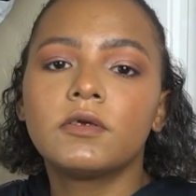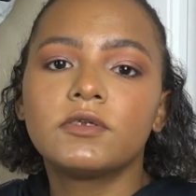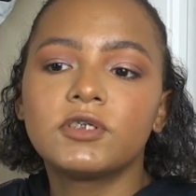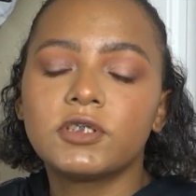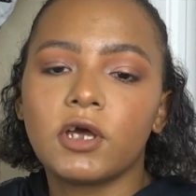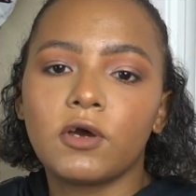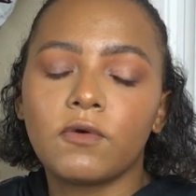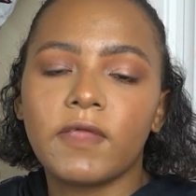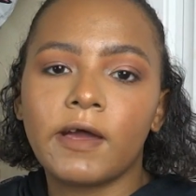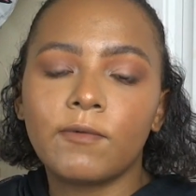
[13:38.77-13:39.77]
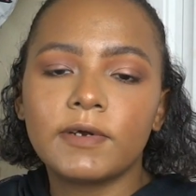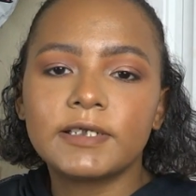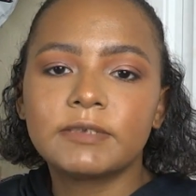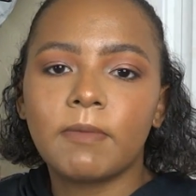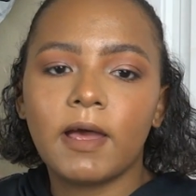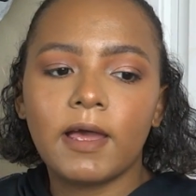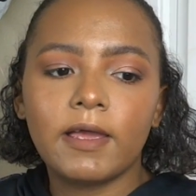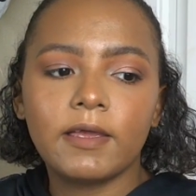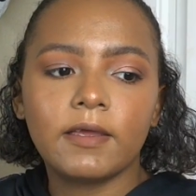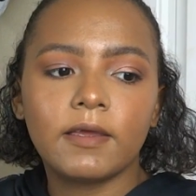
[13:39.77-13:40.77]
So that was my
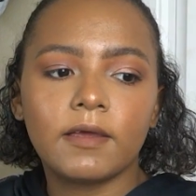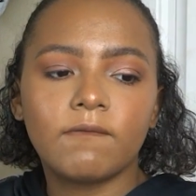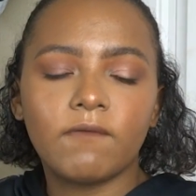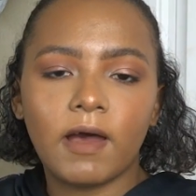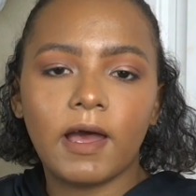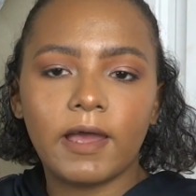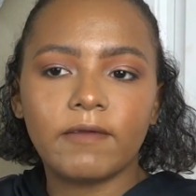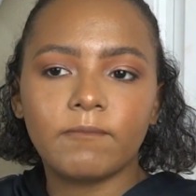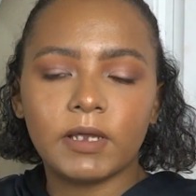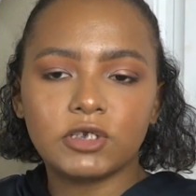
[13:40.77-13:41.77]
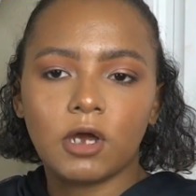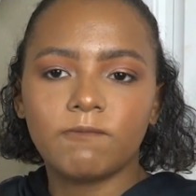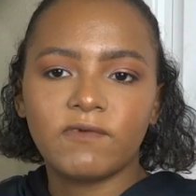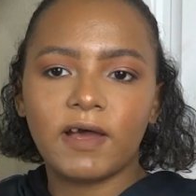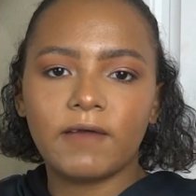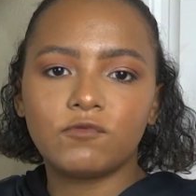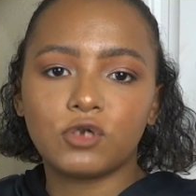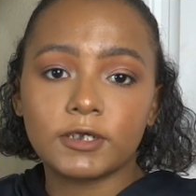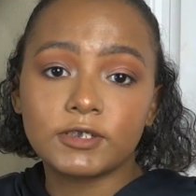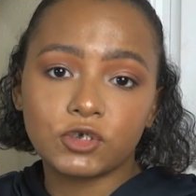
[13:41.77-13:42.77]
five, my top five
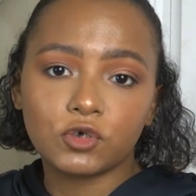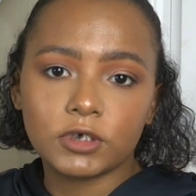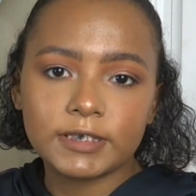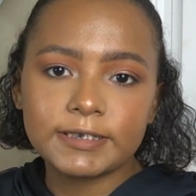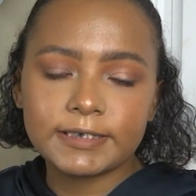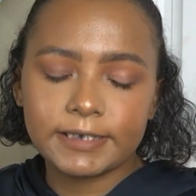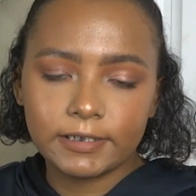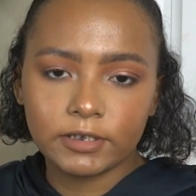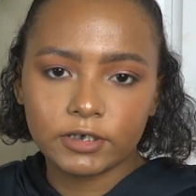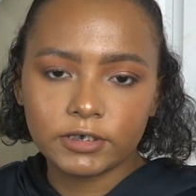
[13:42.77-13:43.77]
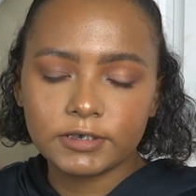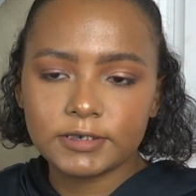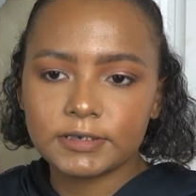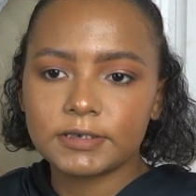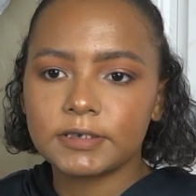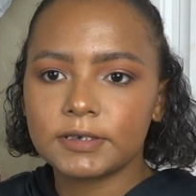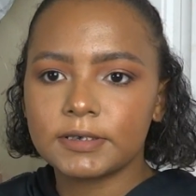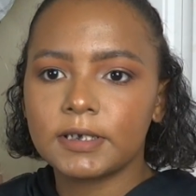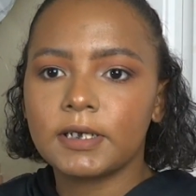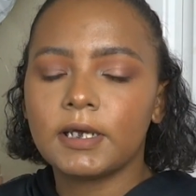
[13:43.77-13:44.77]
drugstore concealers.
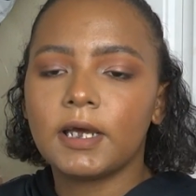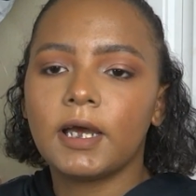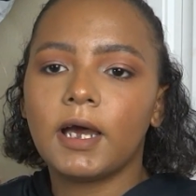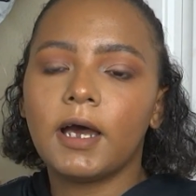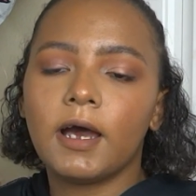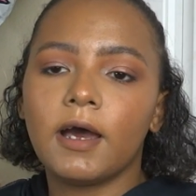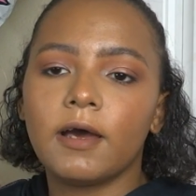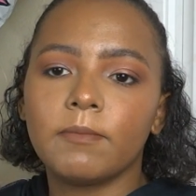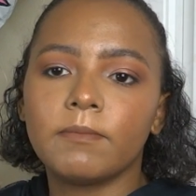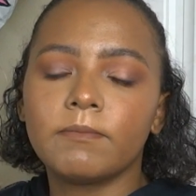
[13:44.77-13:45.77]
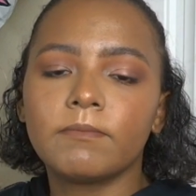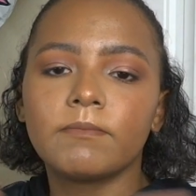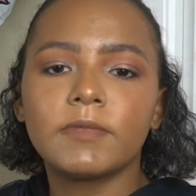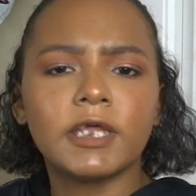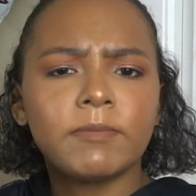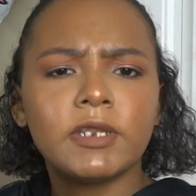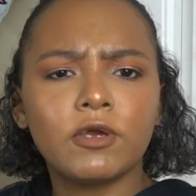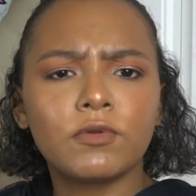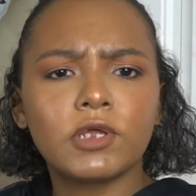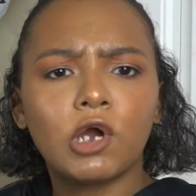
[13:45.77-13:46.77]
Um, let me
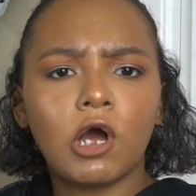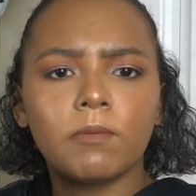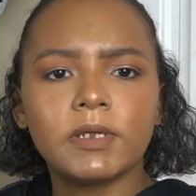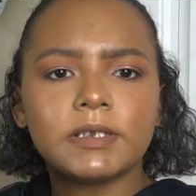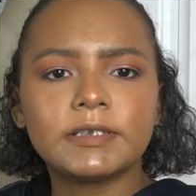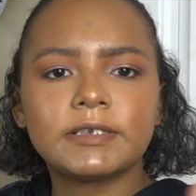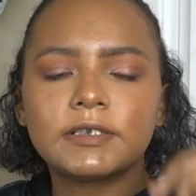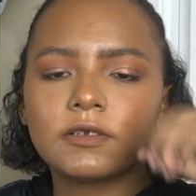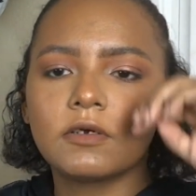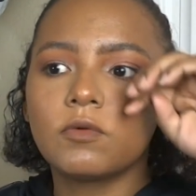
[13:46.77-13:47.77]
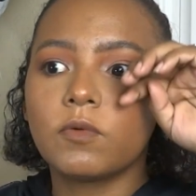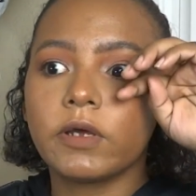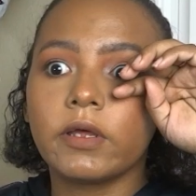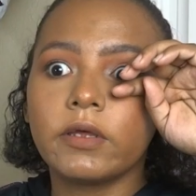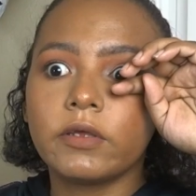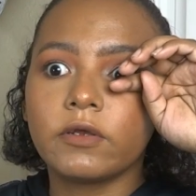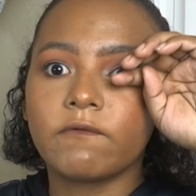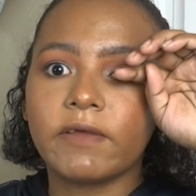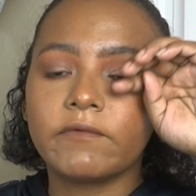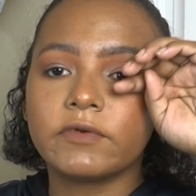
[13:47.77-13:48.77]
know in the comments what your
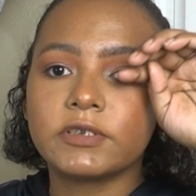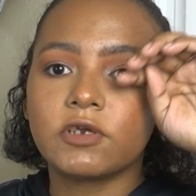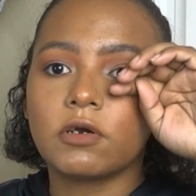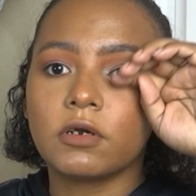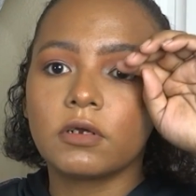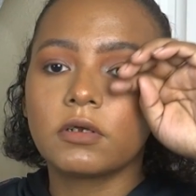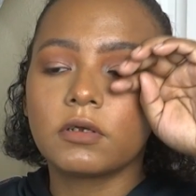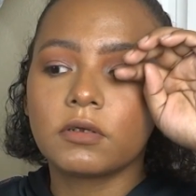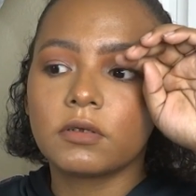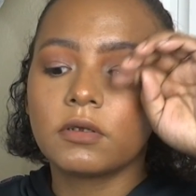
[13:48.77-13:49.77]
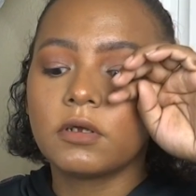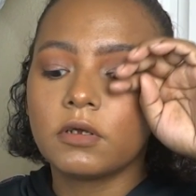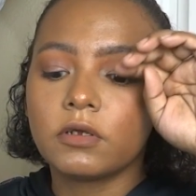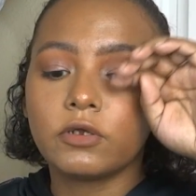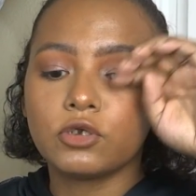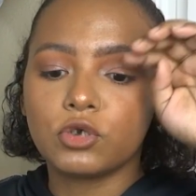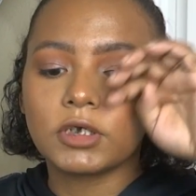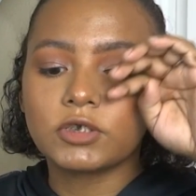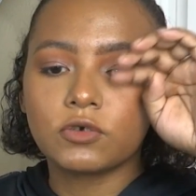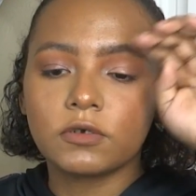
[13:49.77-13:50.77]
favorites are, your
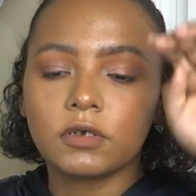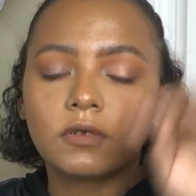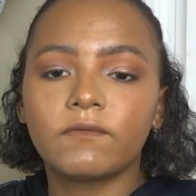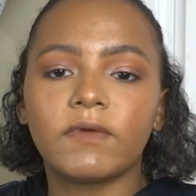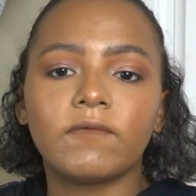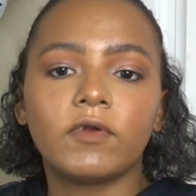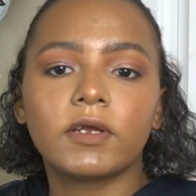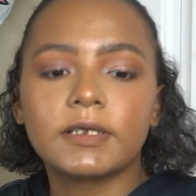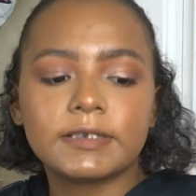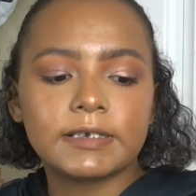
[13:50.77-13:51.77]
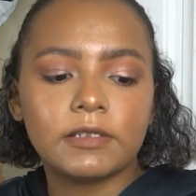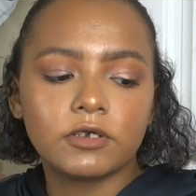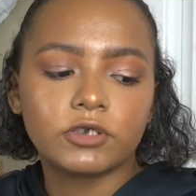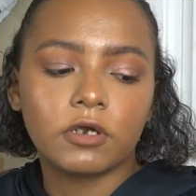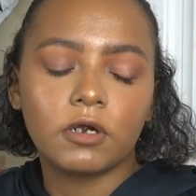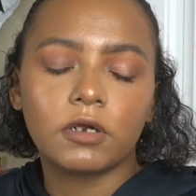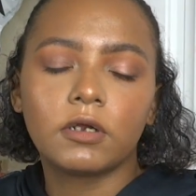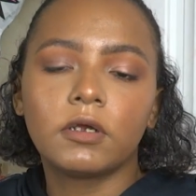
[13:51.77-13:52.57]
drugstore favorite concealers are.